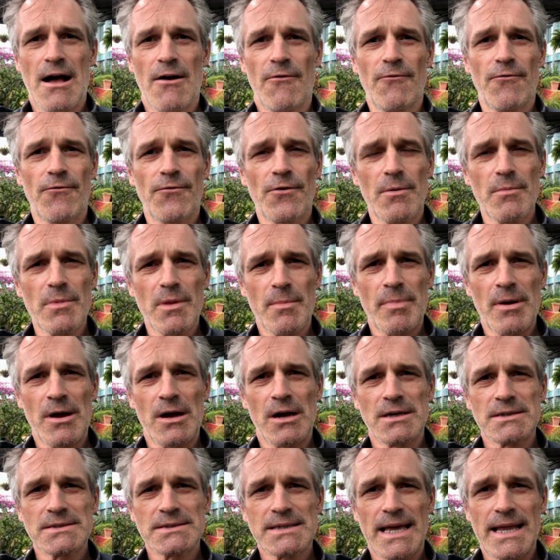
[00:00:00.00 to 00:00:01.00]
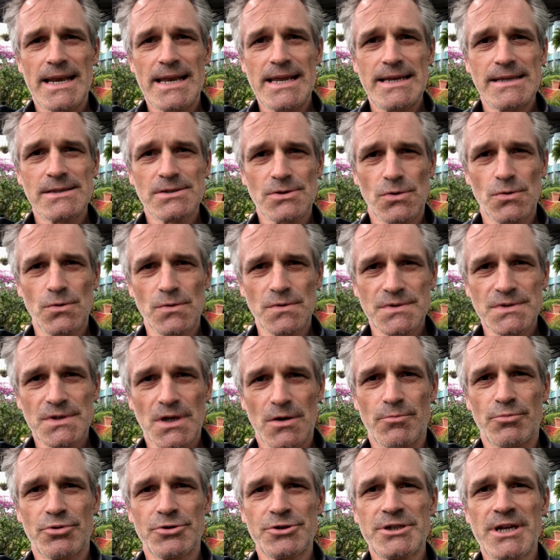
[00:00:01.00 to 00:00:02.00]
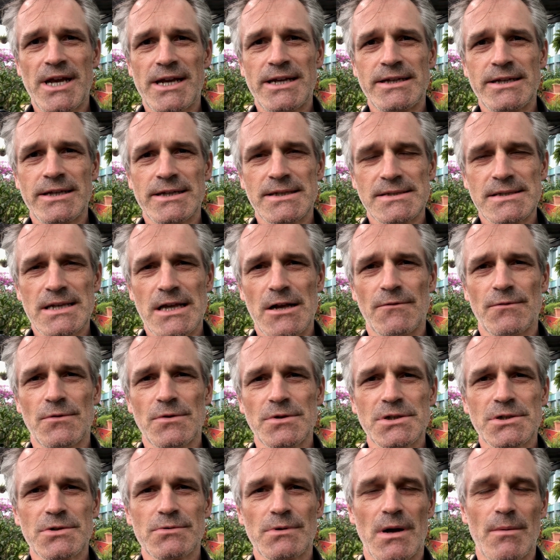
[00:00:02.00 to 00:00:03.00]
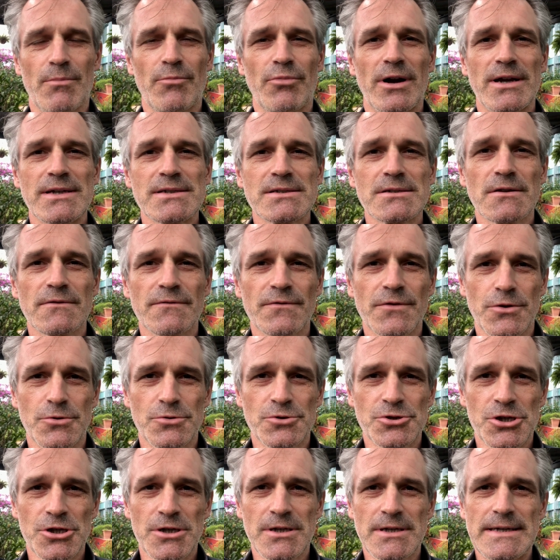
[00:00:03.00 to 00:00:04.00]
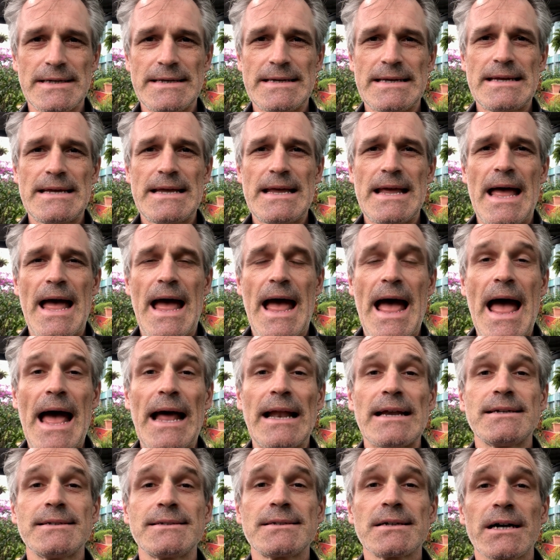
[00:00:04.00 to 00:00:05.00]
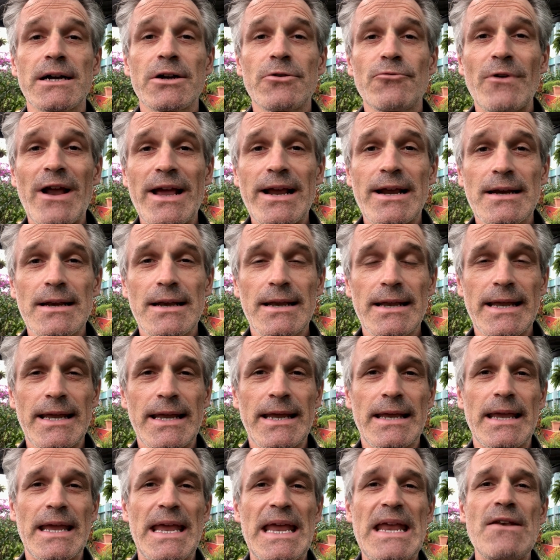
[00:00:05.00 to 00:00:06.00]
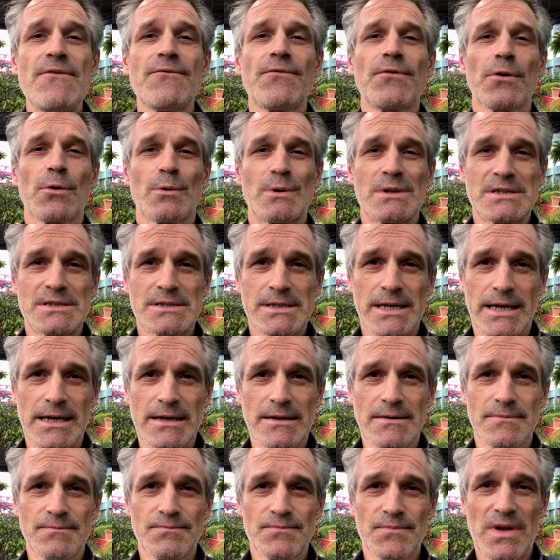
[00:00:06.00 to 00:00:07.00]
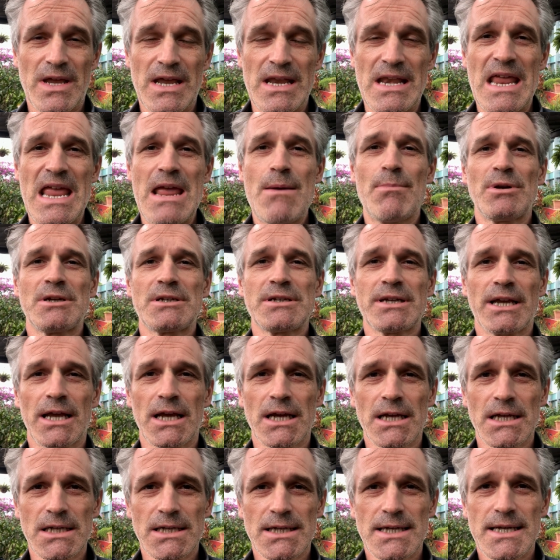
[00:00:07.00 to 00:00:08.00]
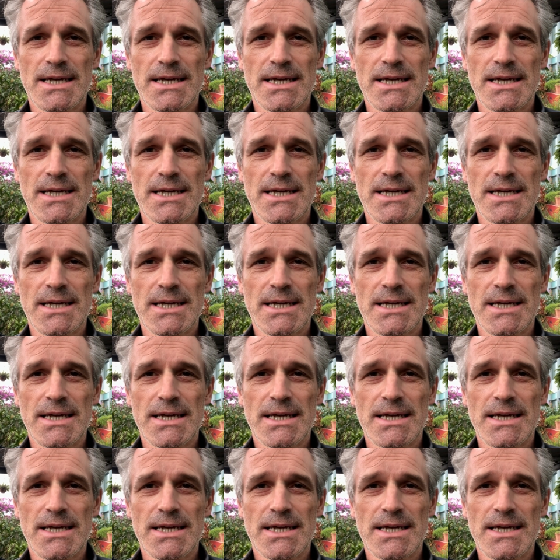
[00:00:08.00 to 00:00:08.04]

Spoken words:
from the past that is also projecting itself onto our present and future and directly influencing, inhibiting,